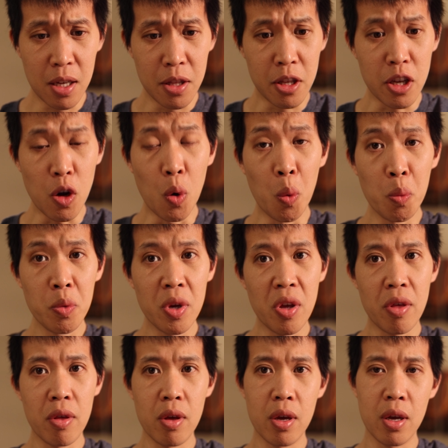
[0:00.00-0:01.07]
the only
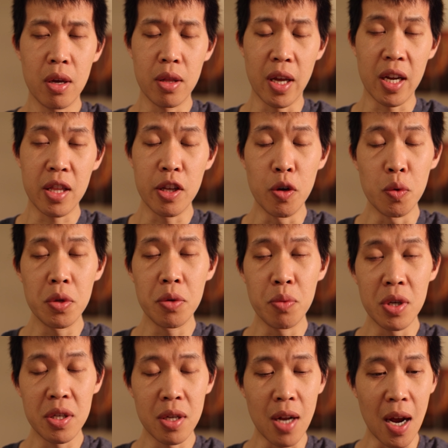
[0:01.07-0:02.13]

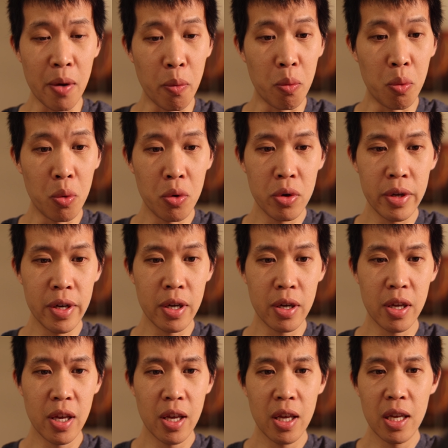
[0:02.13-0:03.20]
reason I would
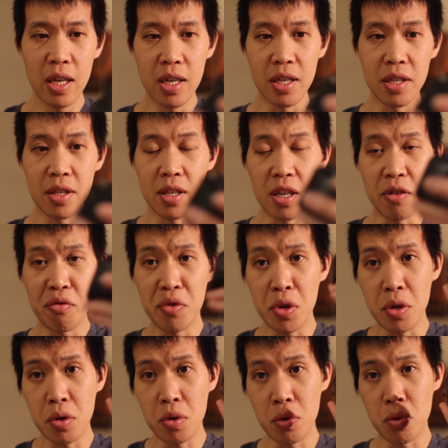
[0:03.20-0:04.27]
is if
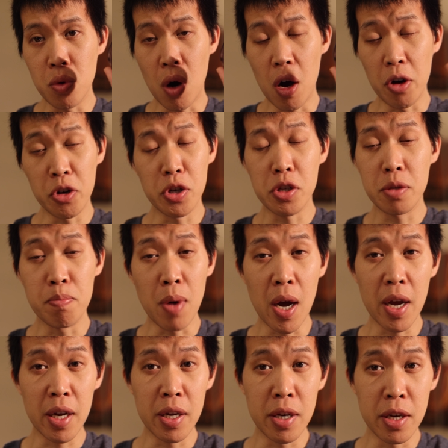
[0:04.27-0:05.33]
you are just
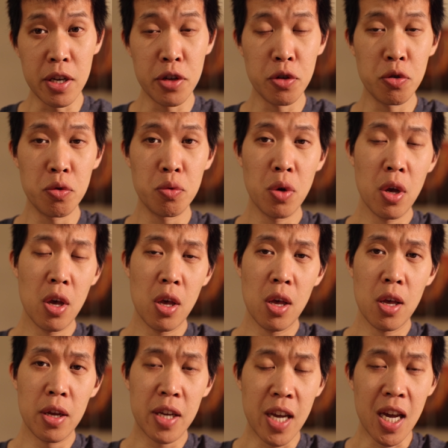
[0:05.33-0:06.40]
buying a new
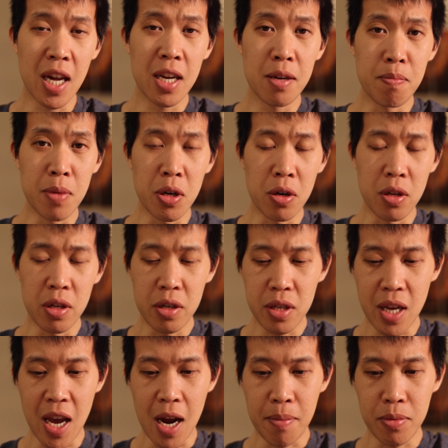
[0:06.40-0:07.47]
Canon mirrorless
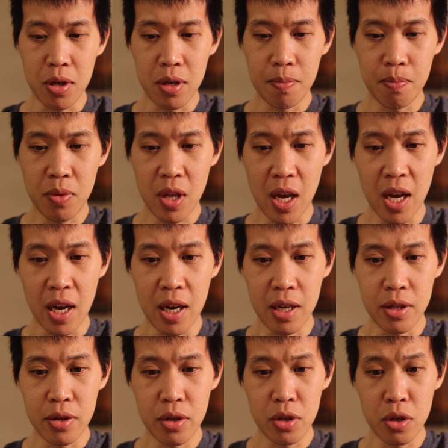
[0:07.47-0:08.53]
camera
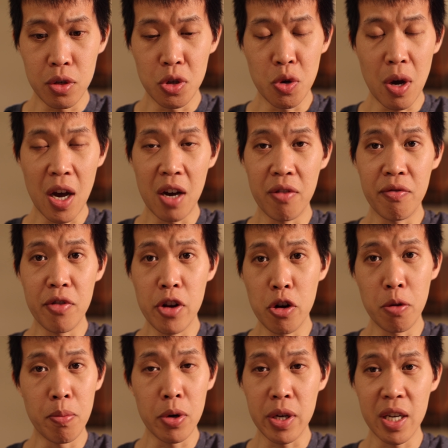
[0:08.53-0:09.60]
and you have no
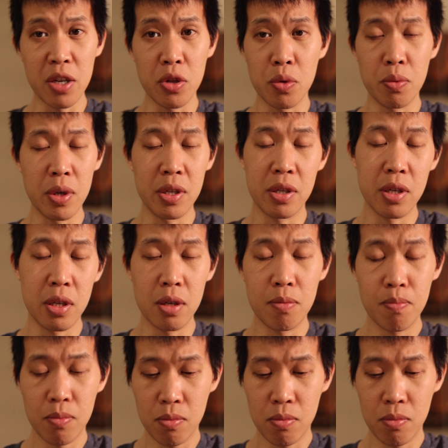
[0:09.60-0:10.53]
particular reason,